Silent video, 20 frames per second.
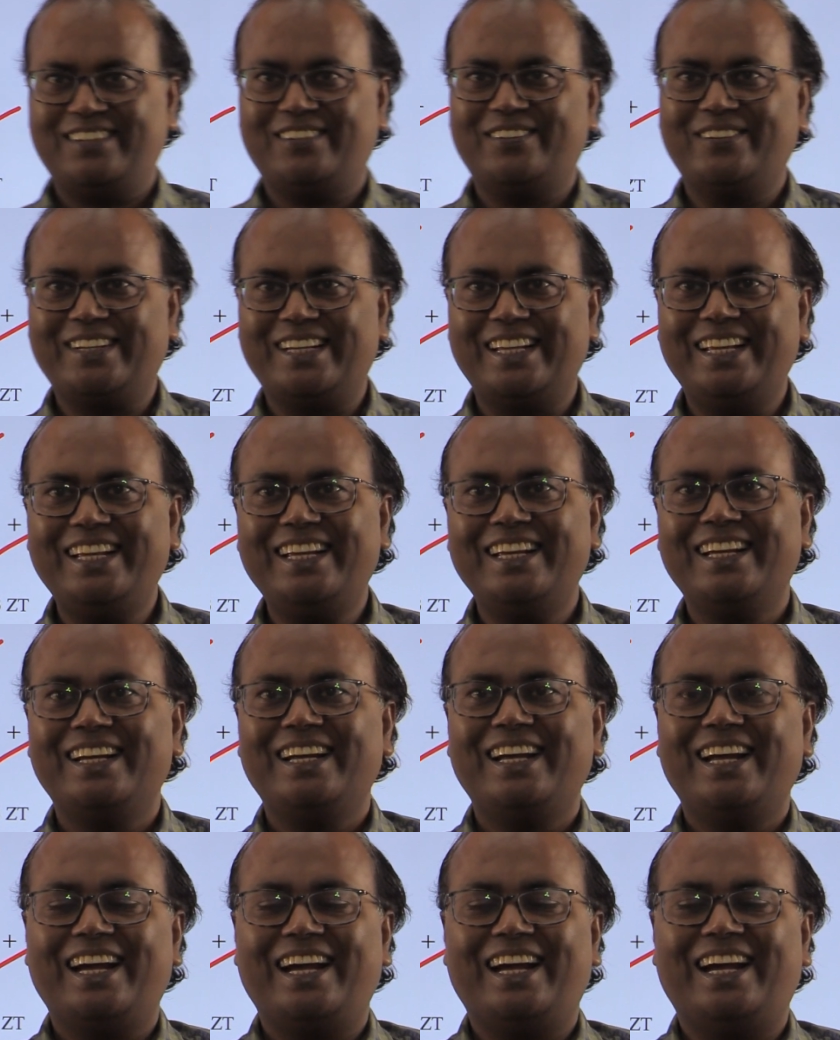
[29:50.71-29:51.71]
Okay,
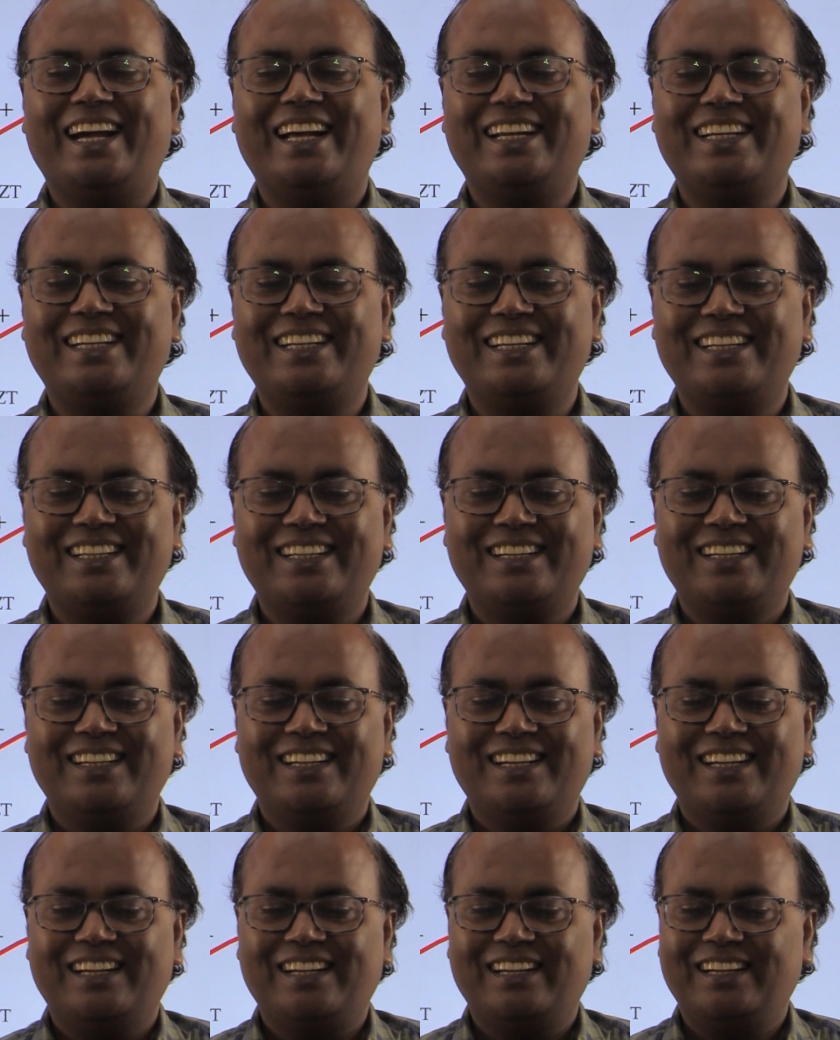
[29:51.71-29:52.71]
and
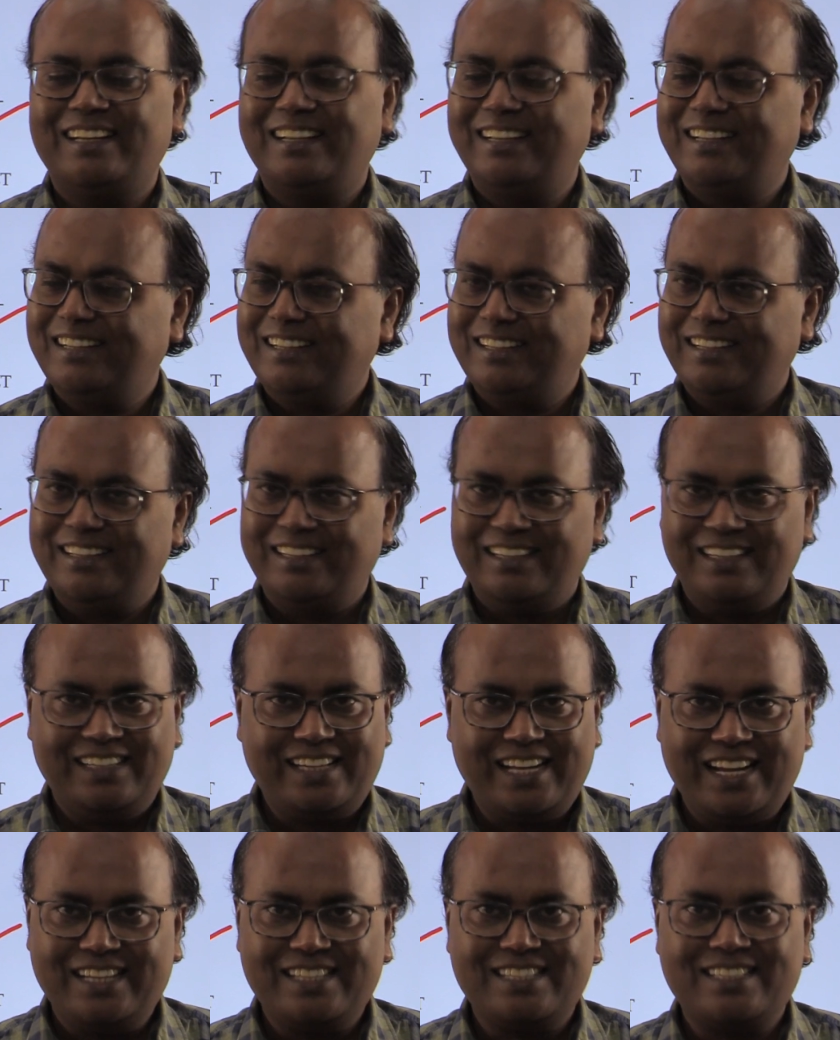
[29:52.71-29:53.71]
it
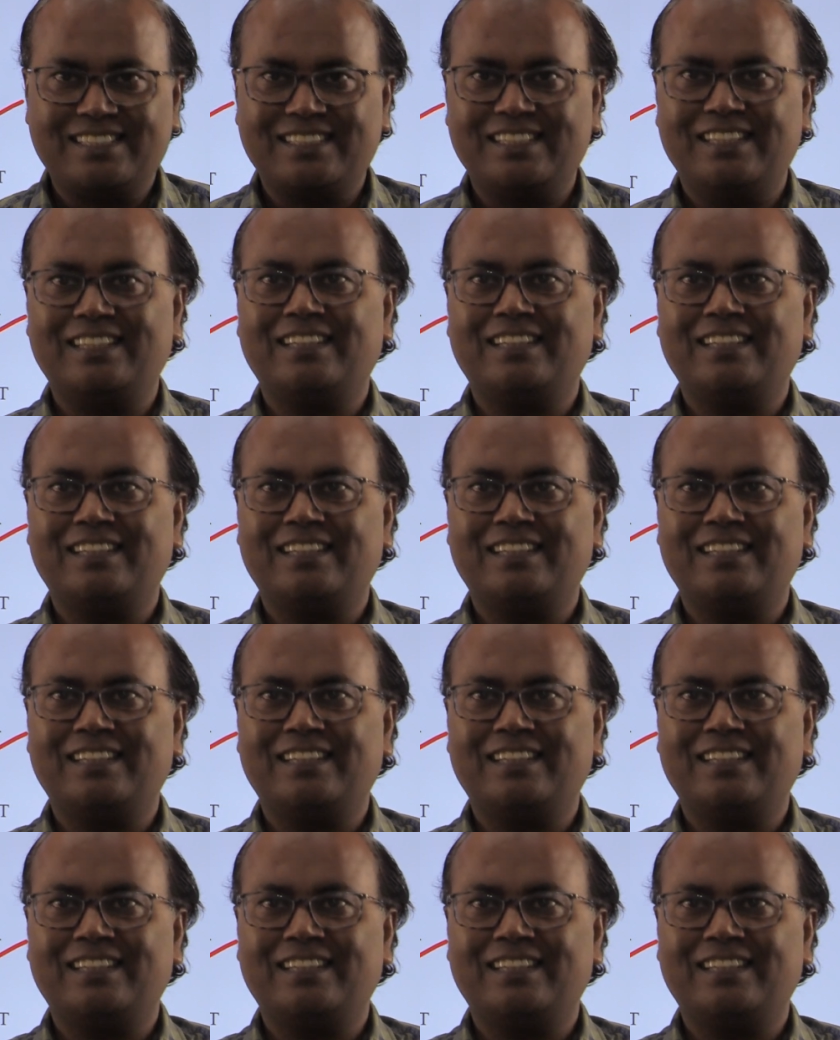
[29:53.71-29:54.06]
has